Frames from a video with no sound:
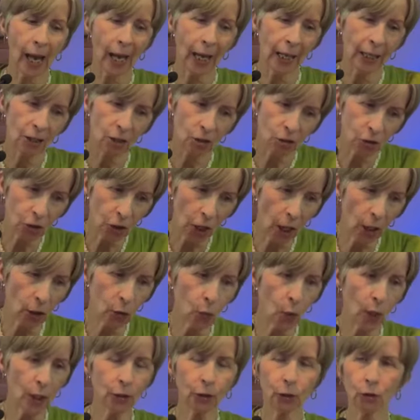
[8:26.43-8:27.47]
And I
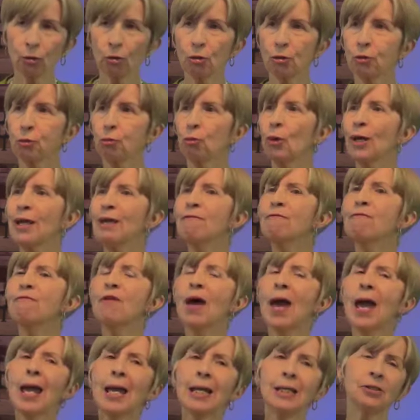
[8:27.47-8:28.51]
shared with you
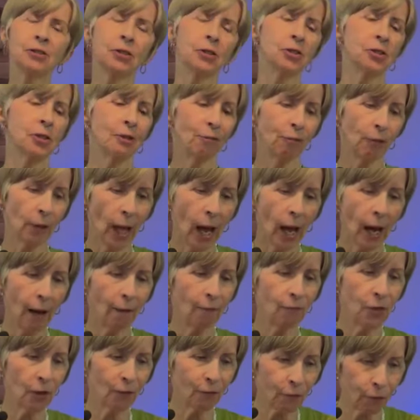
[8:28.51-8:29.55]
three phases of
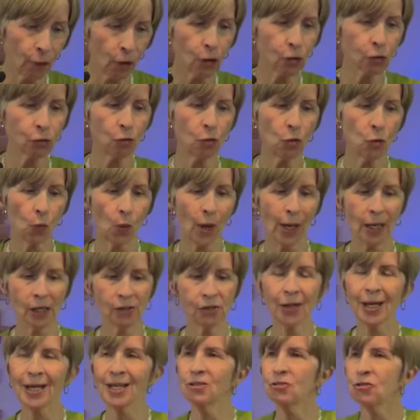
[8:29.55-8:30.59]
love. The first one
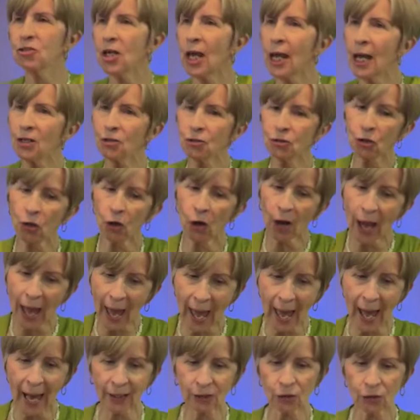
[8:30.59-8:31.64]
was
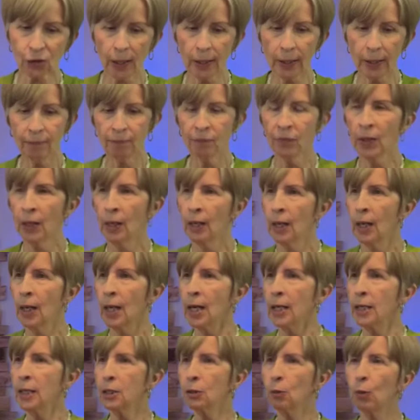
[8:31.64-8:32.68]
intentional action. In
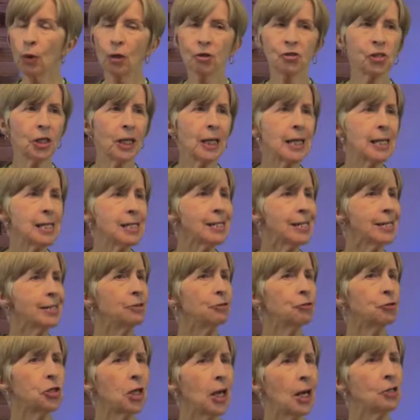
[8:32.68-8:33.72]
other words, He
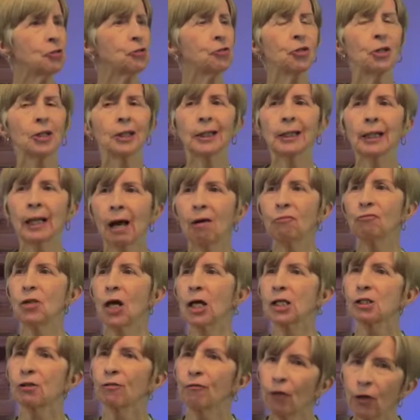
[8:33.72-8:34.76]
intentionally
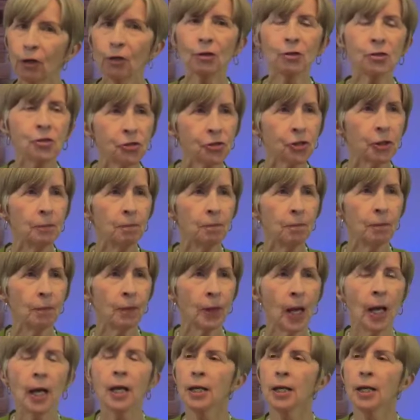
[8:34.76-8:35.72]
loved us first.